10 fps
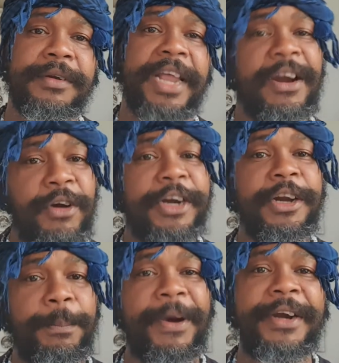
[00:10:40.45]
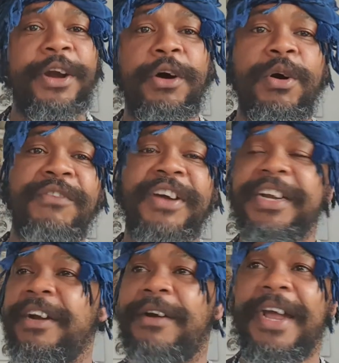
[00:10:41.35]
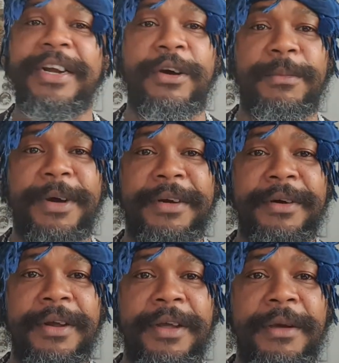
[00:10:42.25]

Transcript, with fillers: They're running up and down over there right now, man.